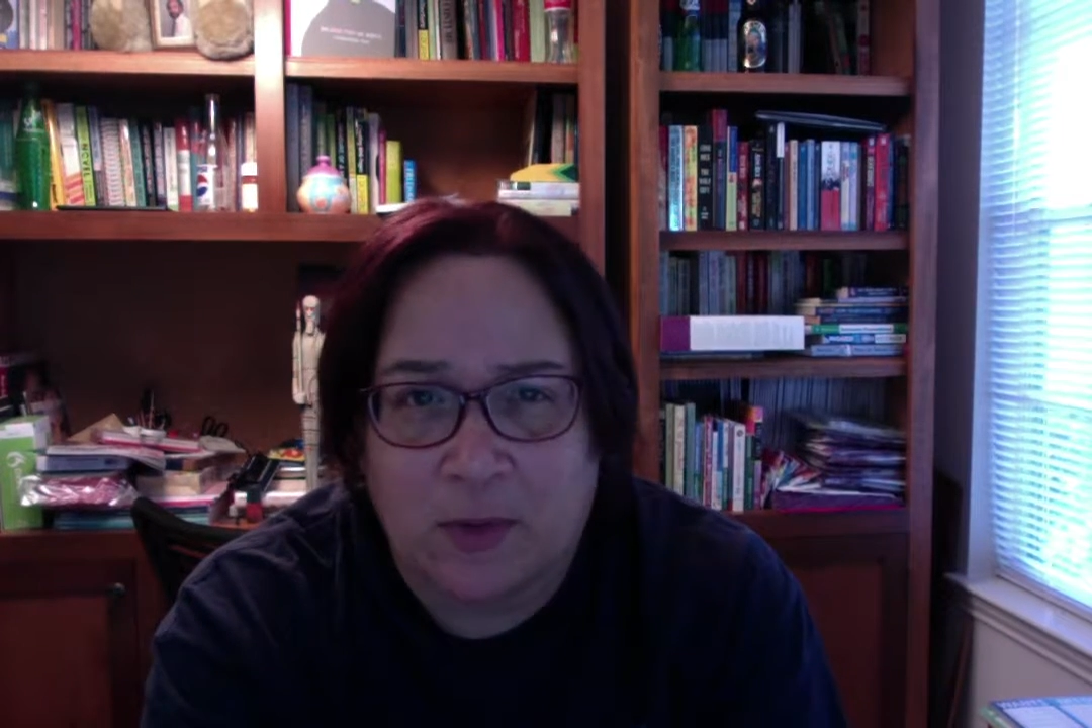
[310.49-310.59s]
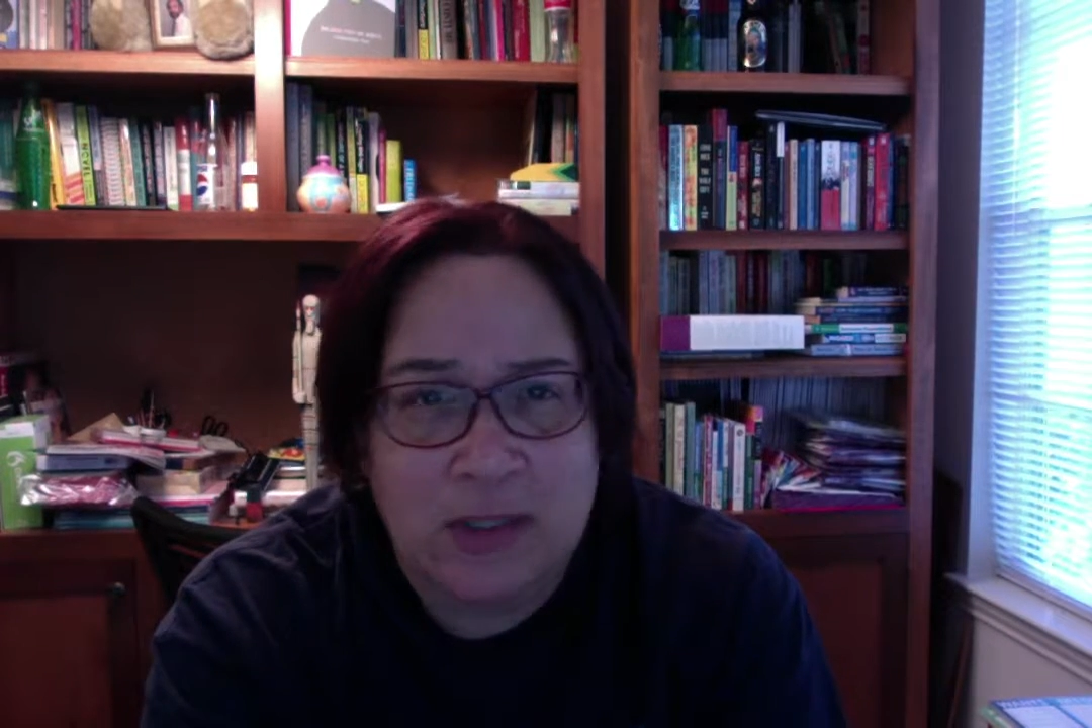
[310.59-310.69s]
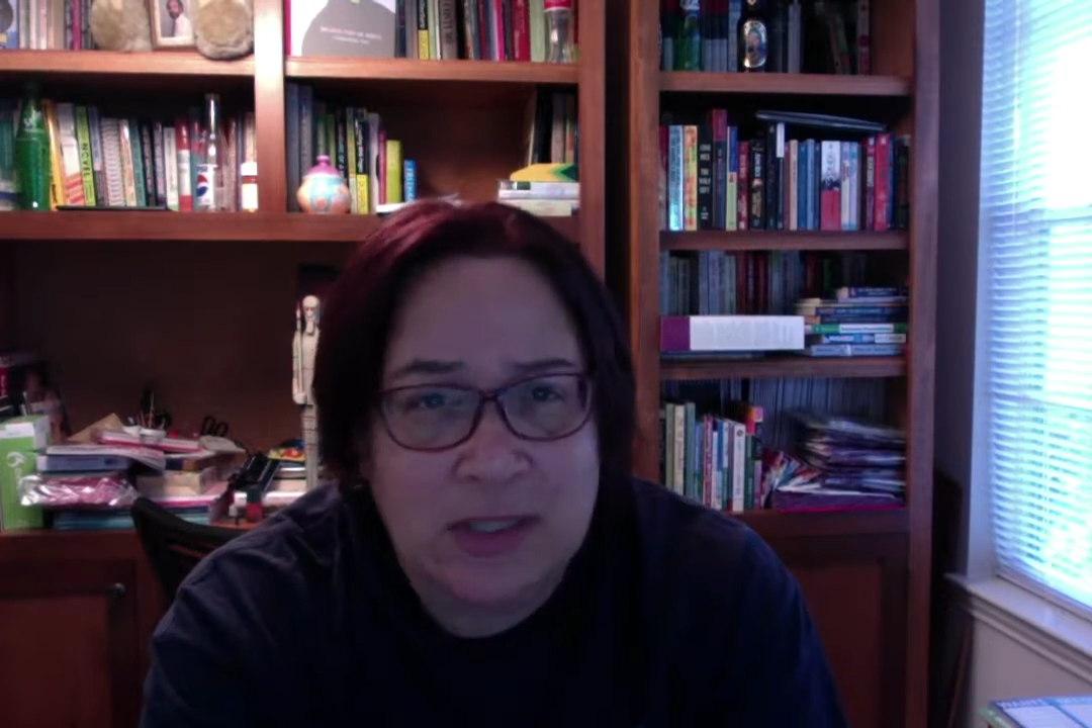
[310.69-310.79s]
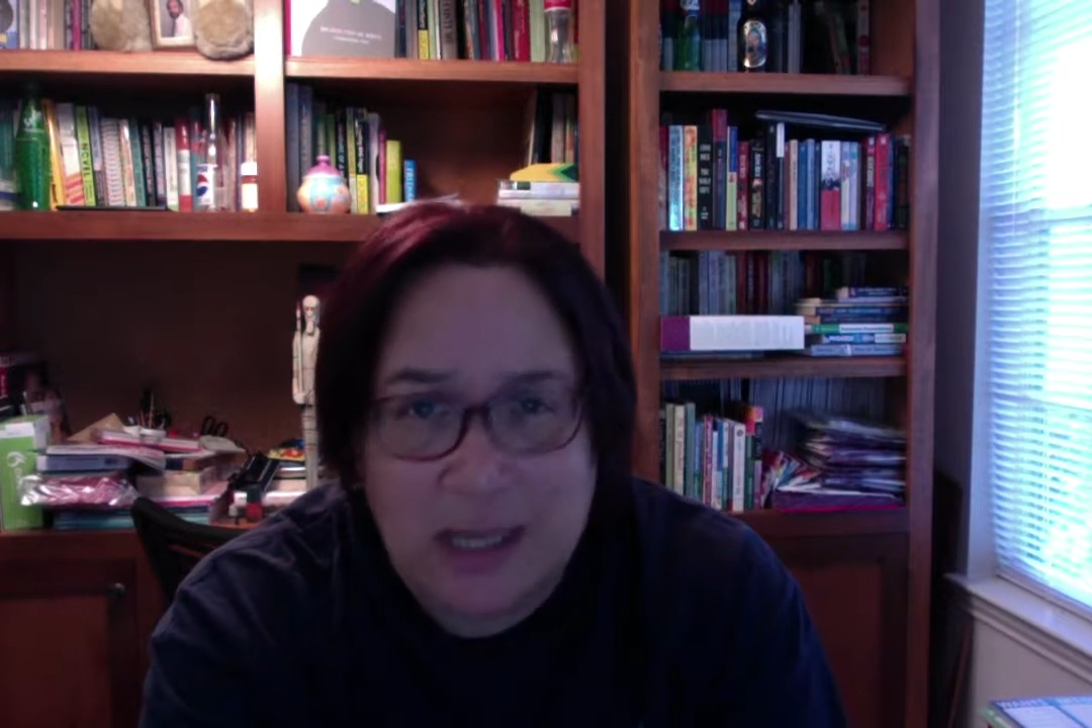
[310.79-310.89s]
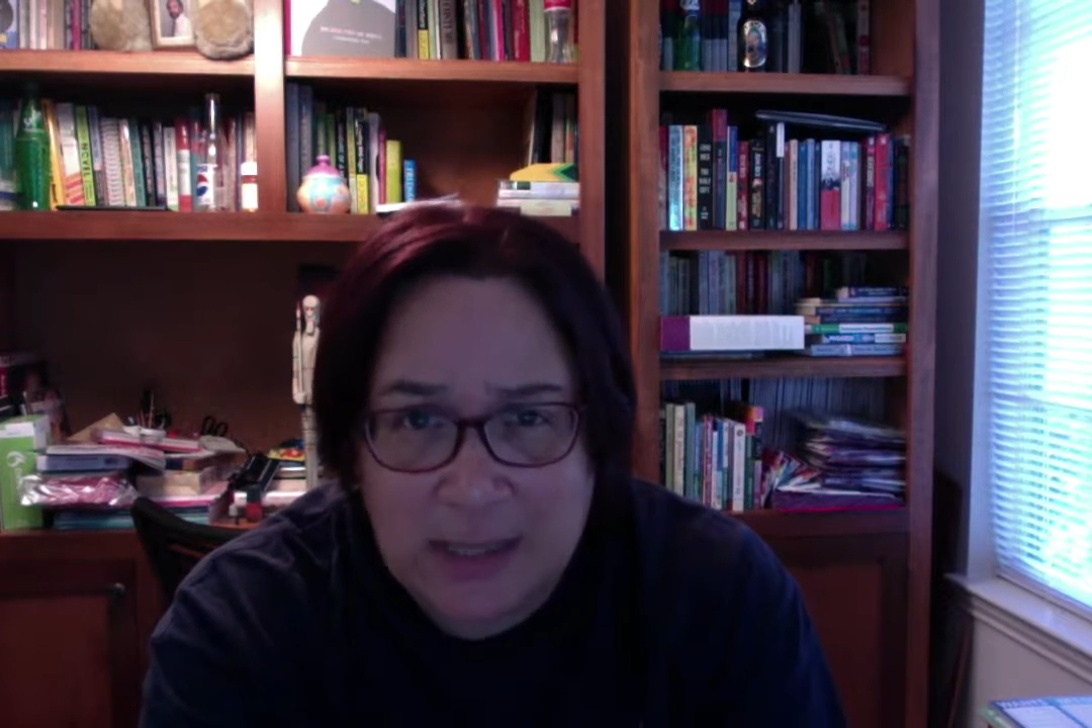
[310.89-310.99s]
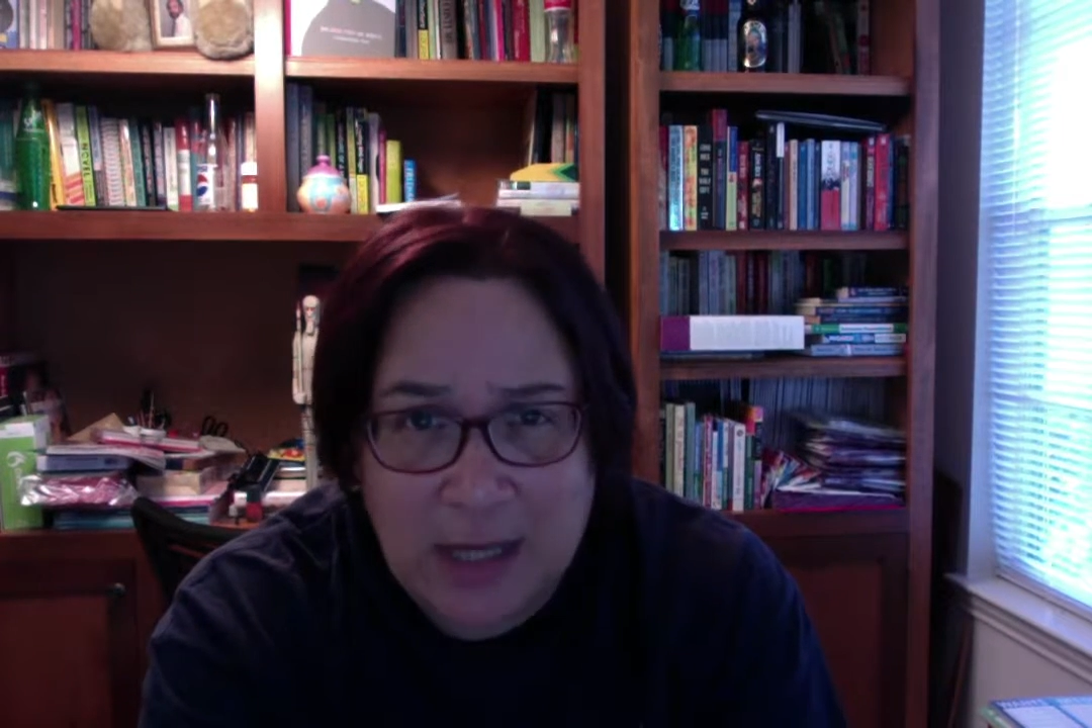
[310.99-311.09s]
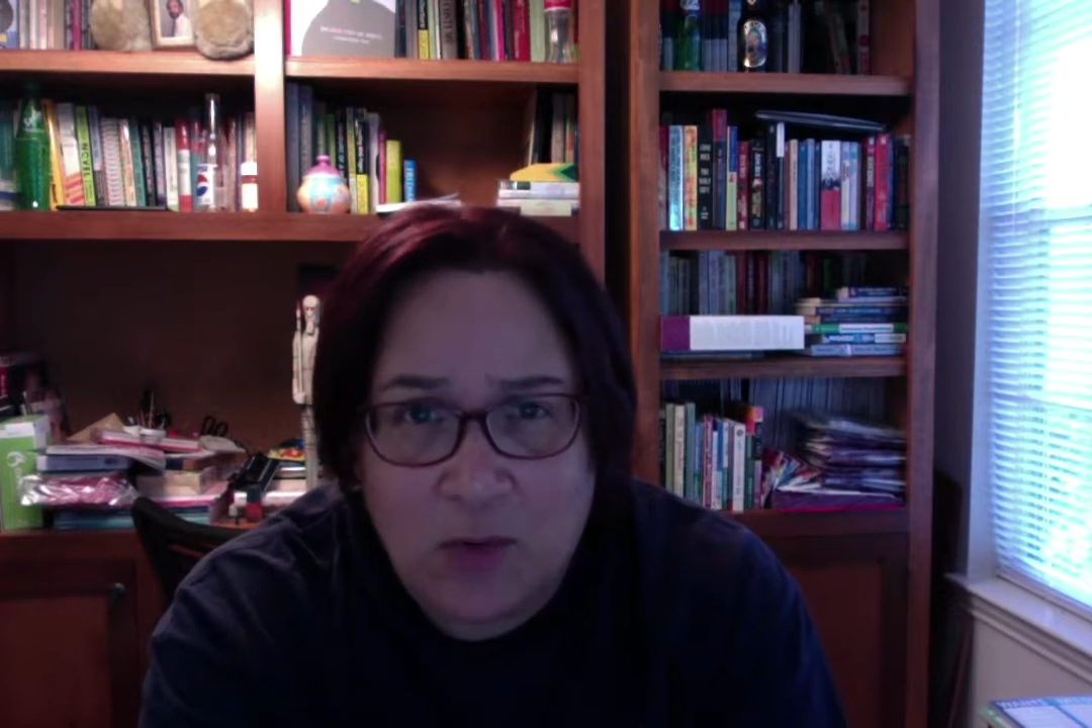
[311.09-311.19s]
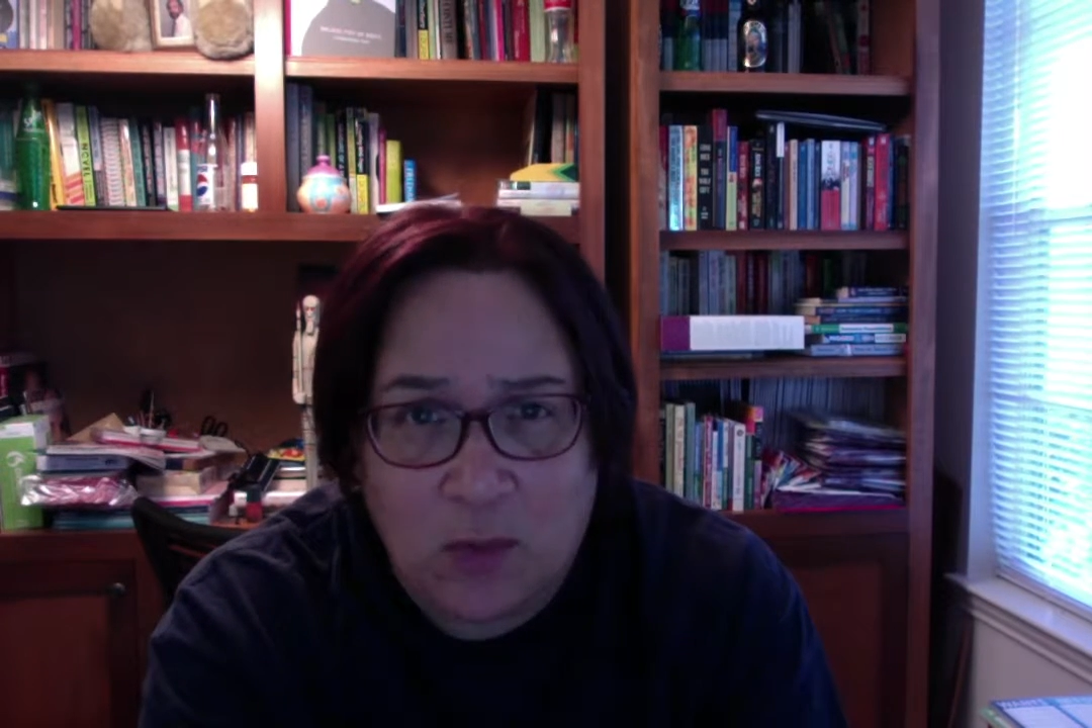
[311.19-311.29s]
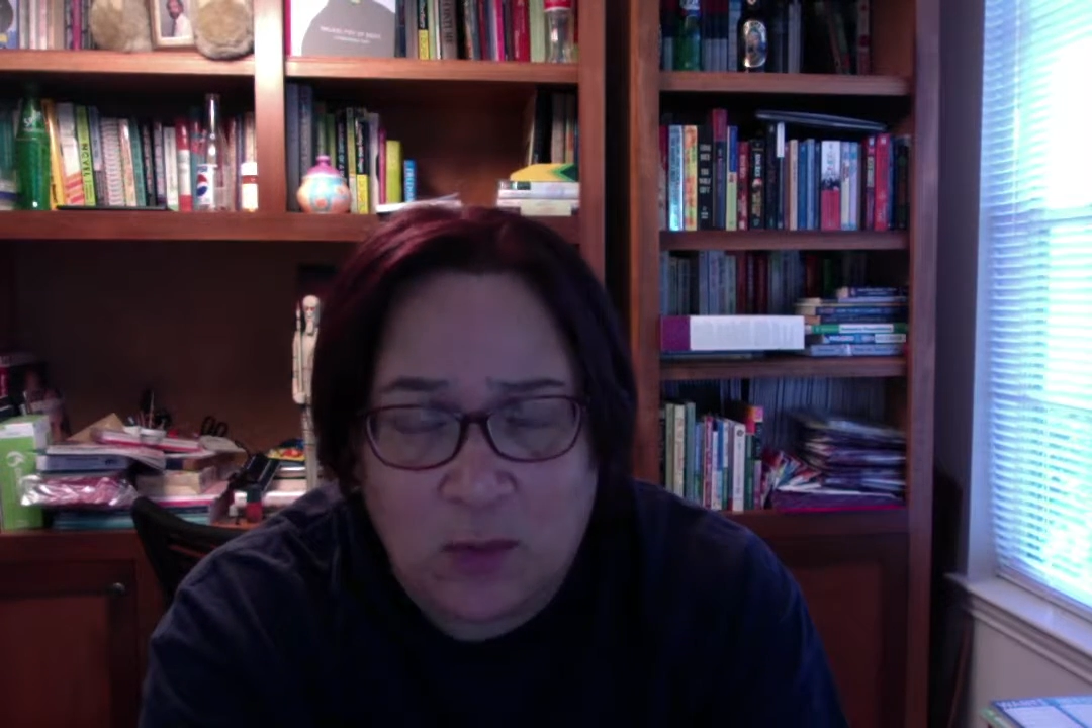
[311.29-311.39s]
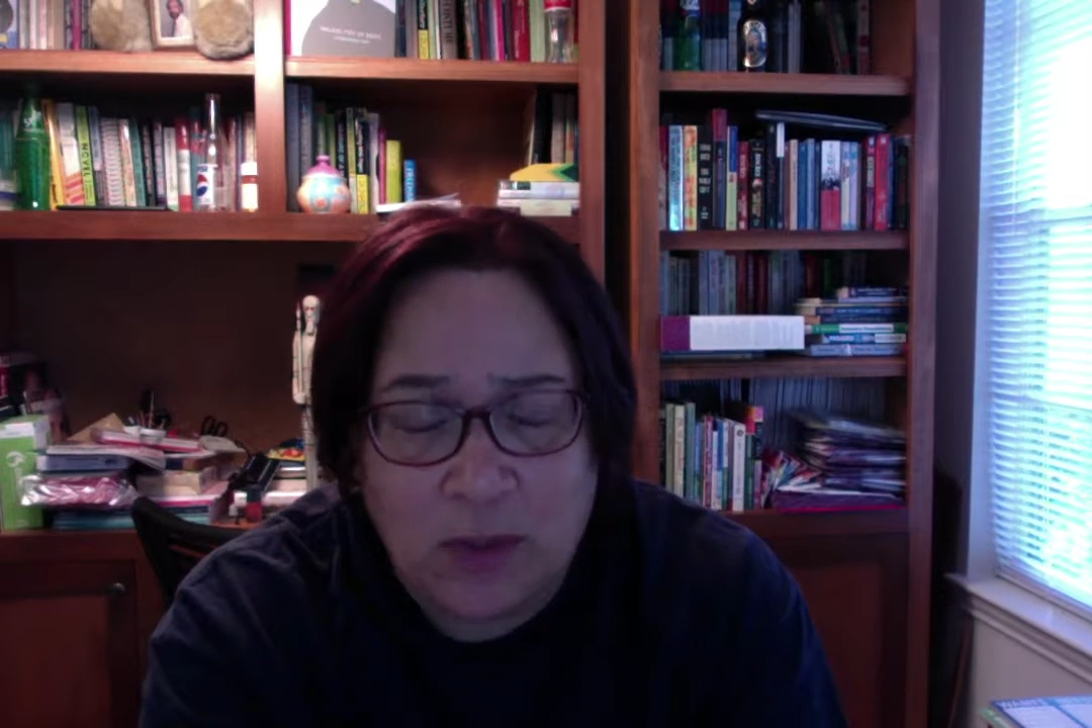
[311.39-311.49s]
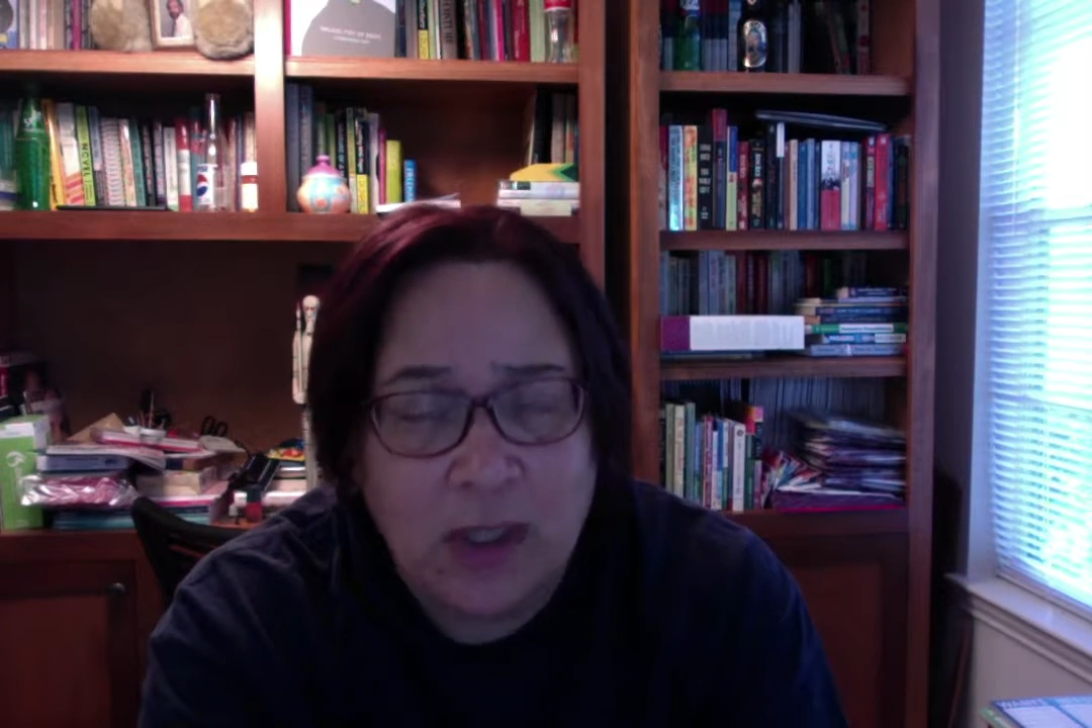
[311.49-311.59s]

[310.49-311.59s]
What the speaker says: He's not that old.